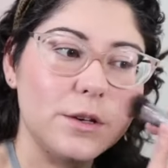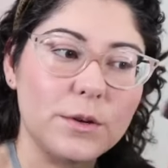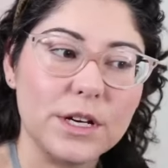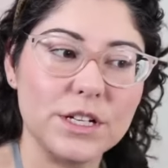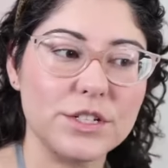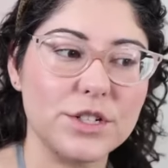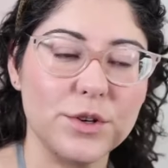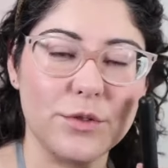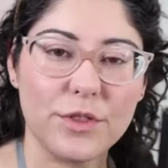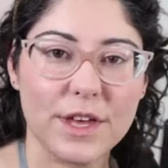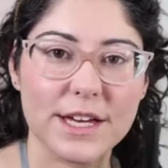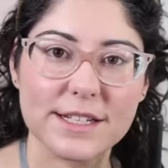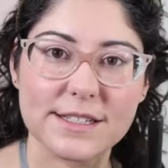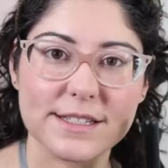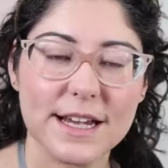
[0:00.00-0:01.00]
you can do
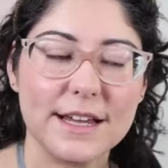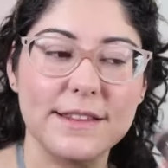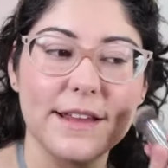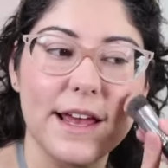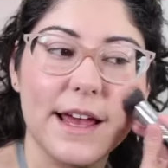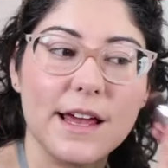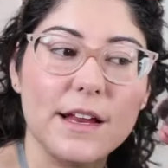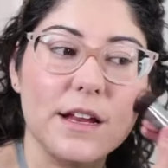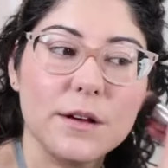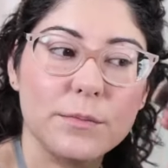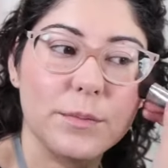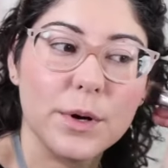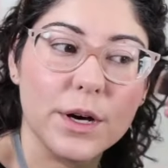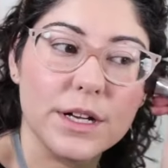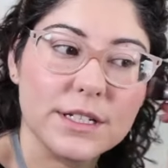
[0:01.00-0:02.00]
this and then
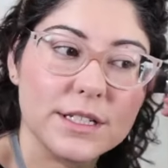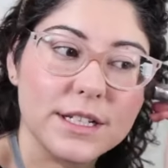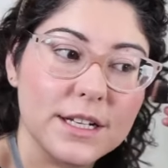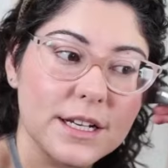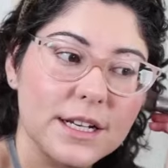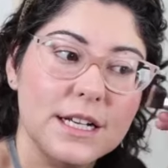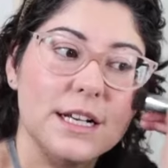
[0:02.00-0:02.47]
put